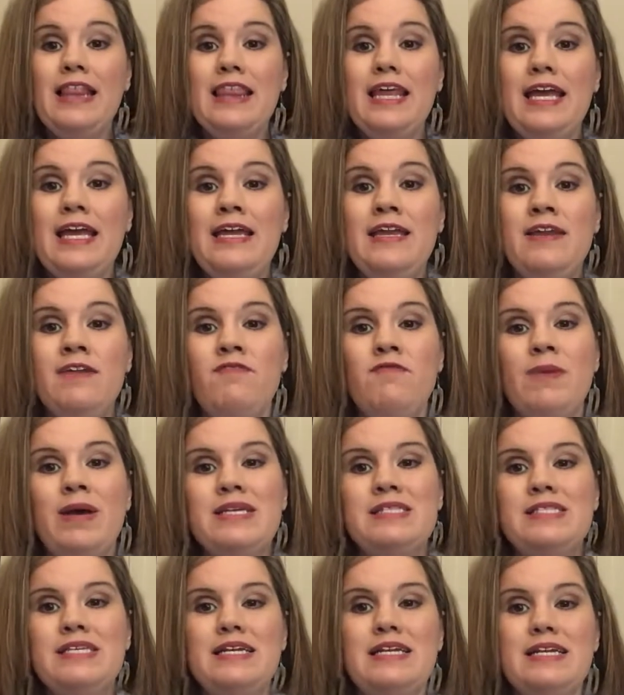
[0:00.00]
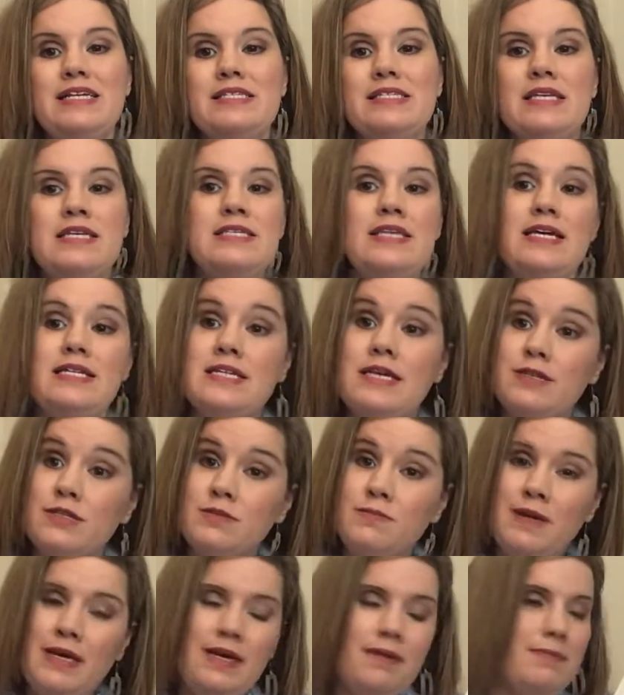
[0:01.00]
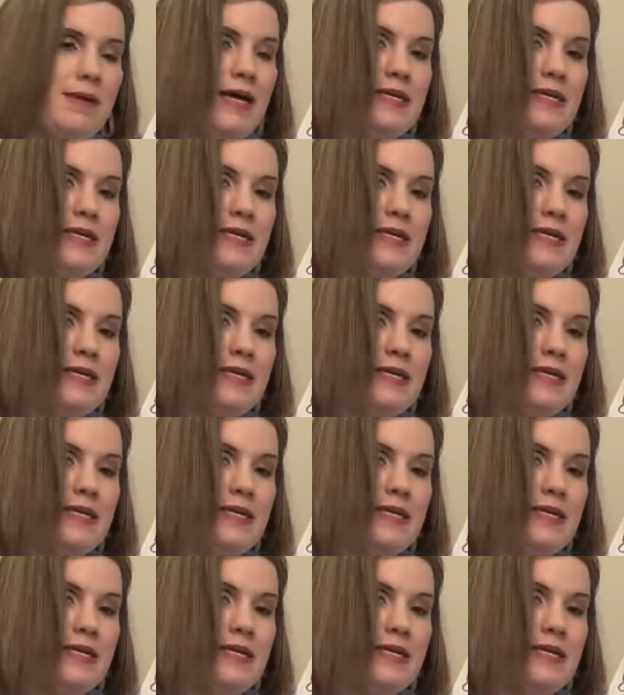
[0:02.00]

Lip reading: the end of my sentence because that tells me my